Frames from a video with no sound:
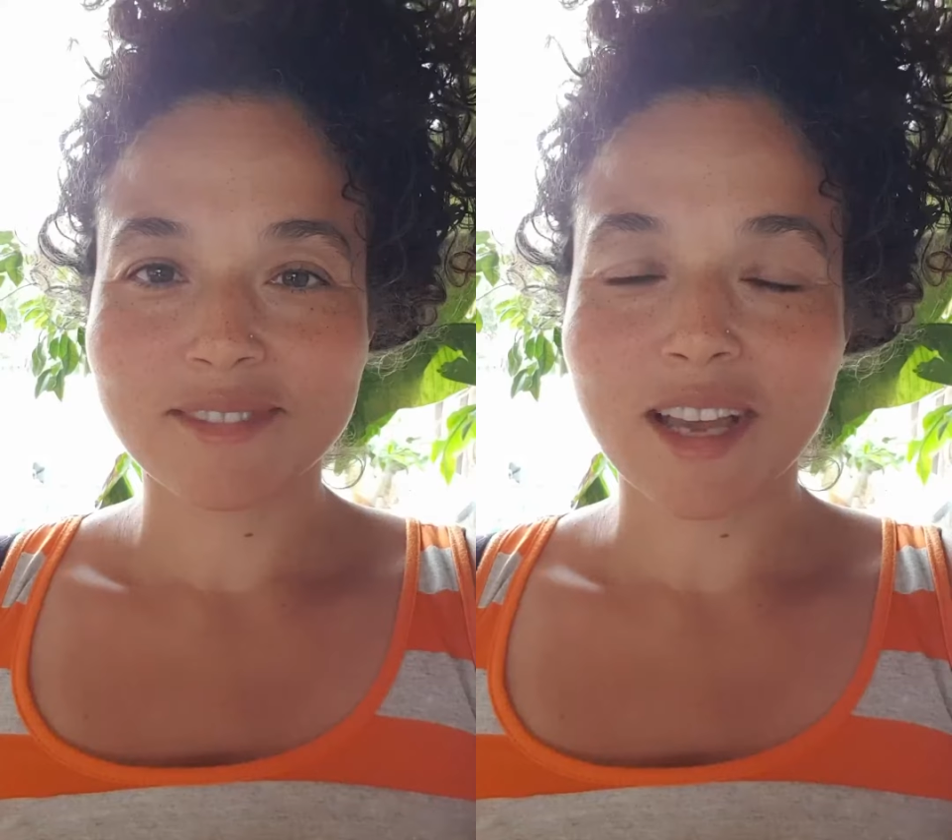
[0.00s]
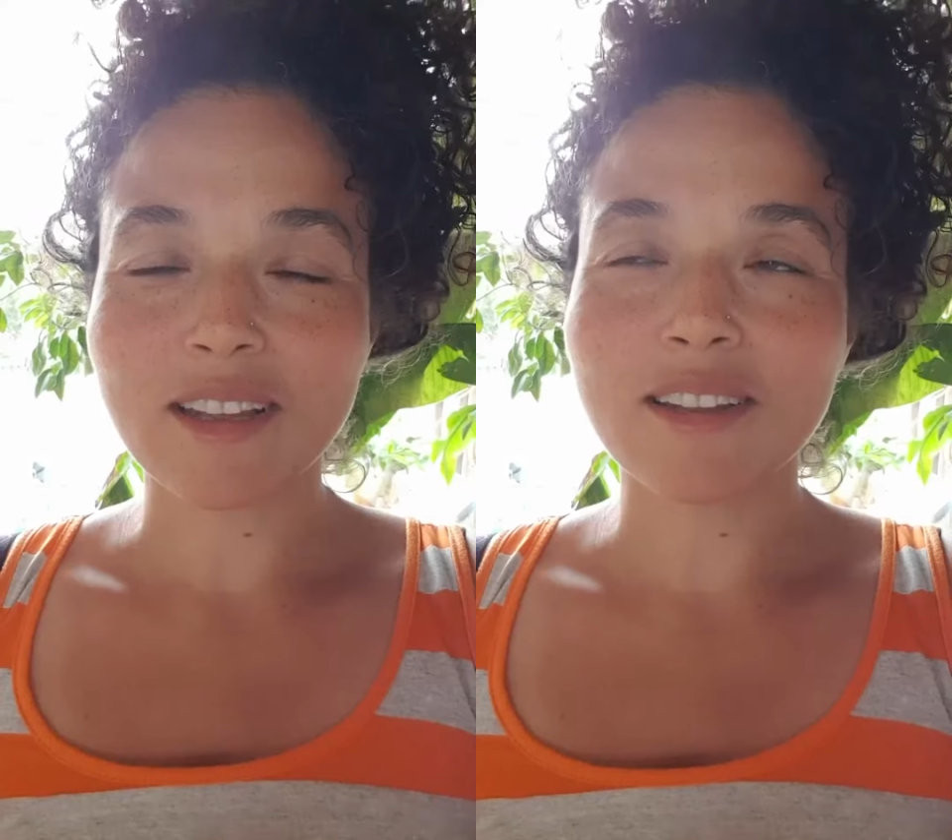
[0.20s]

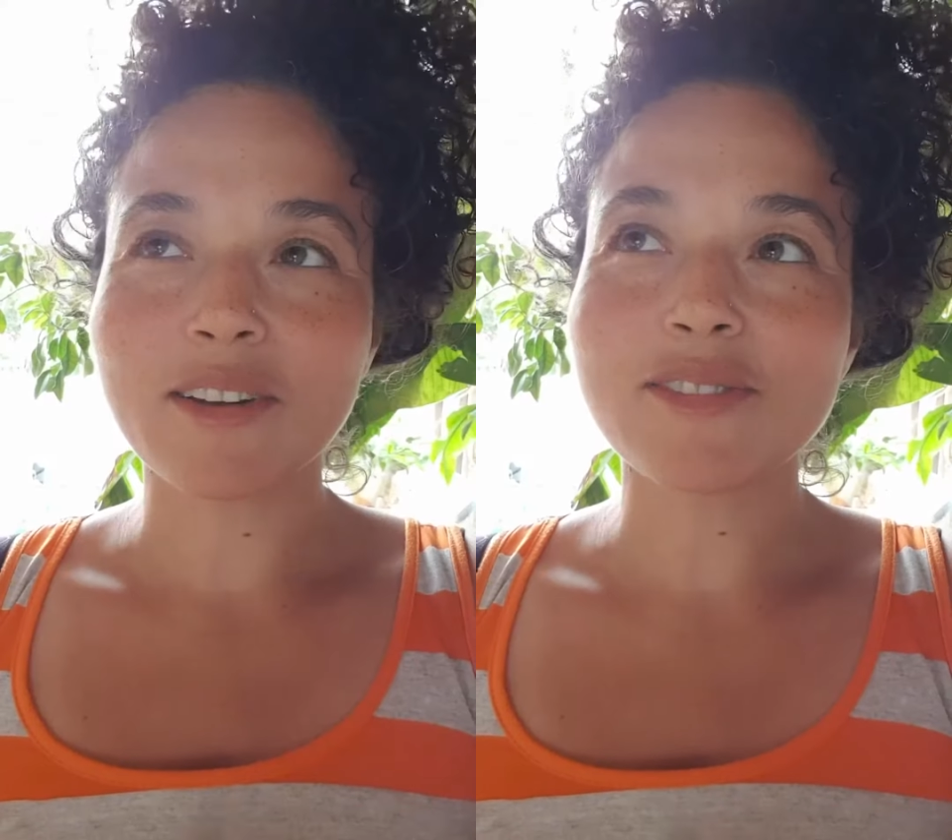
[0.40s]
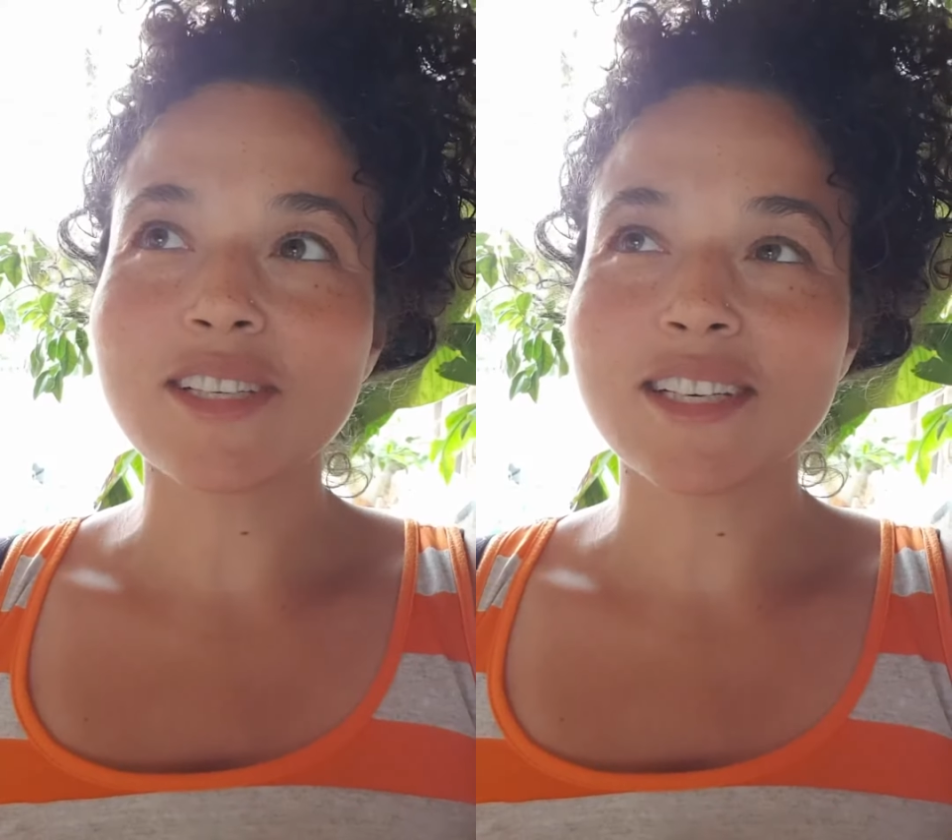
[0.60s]
I'd
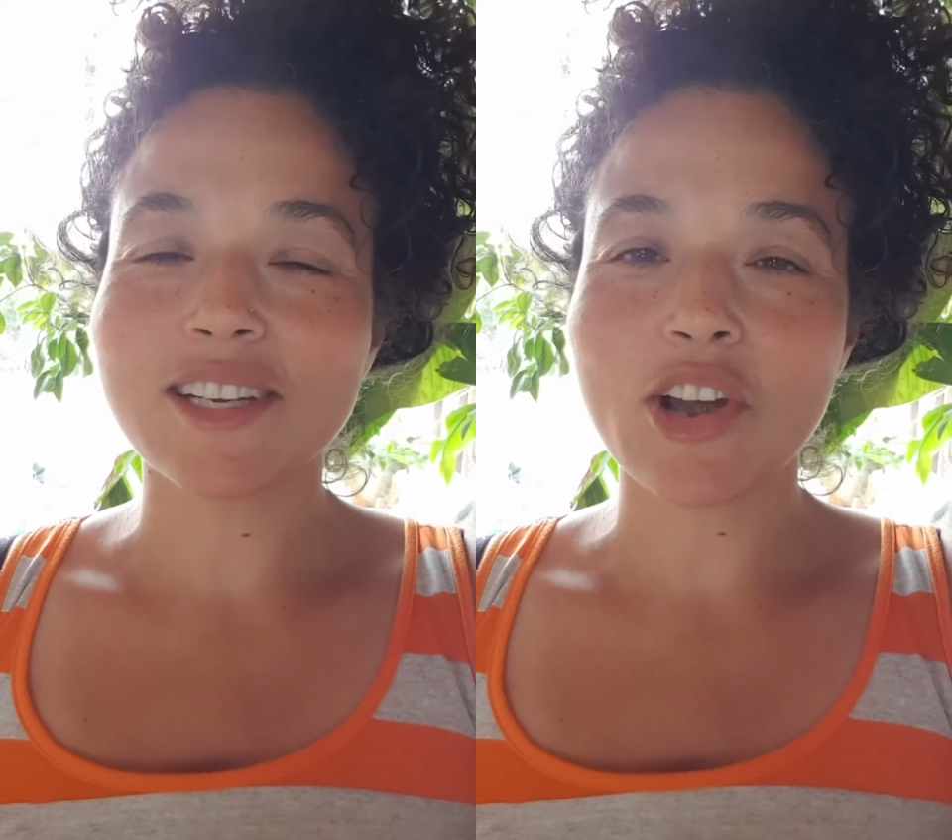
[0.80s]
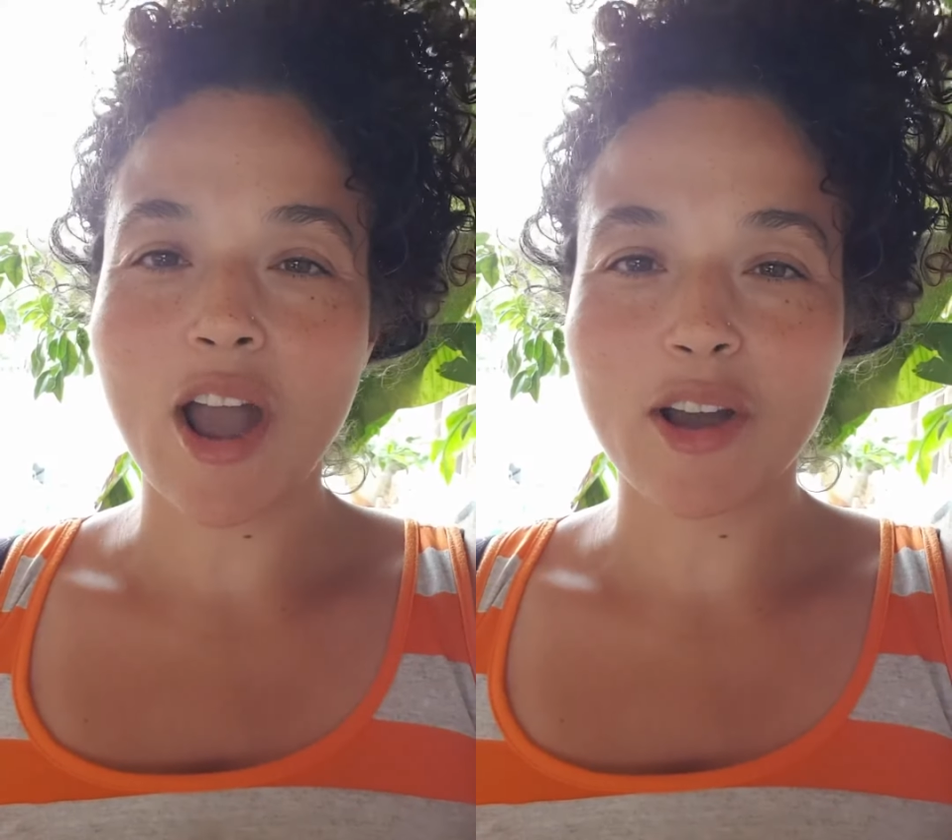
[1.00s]
love to
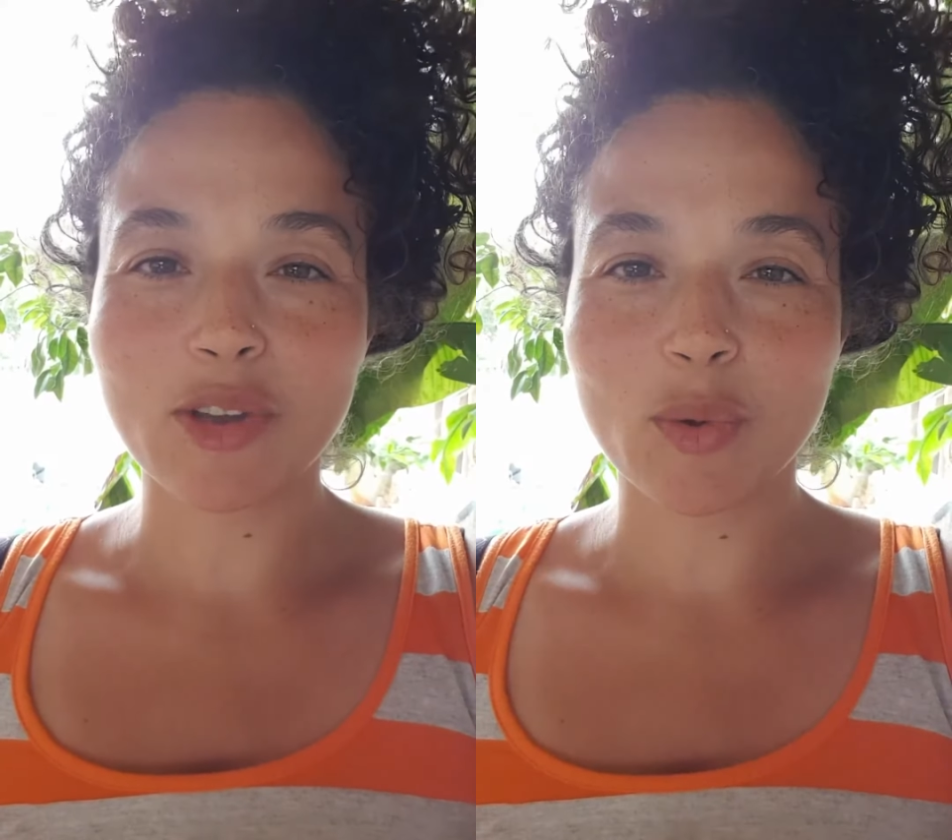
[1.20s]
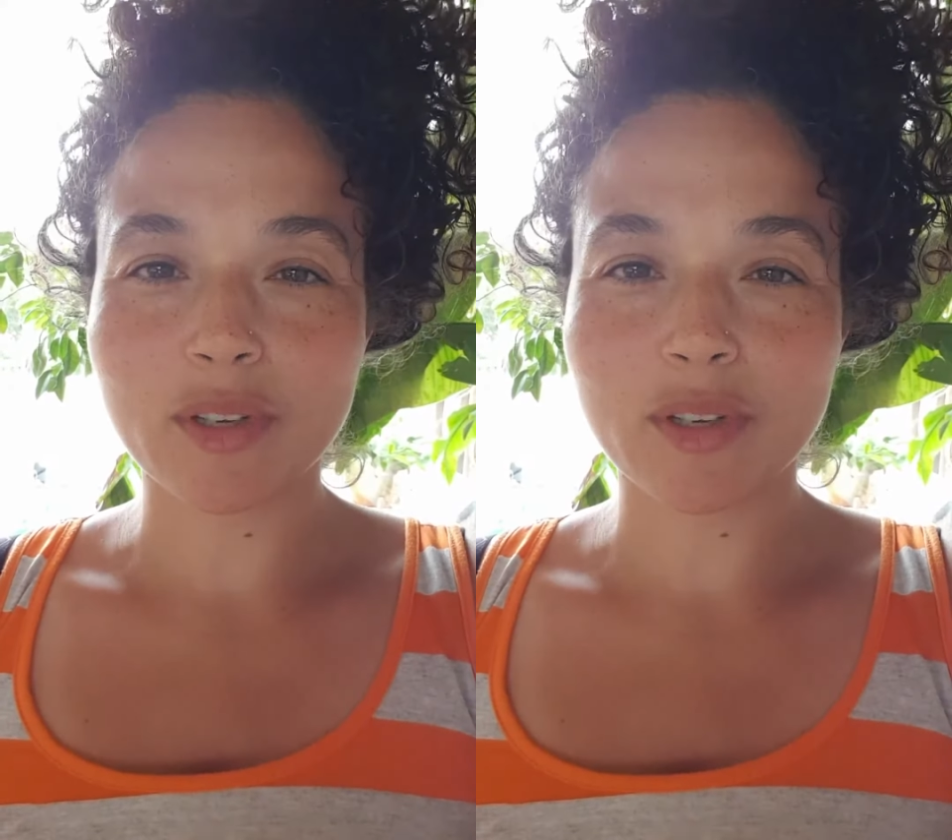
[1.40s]
hear how you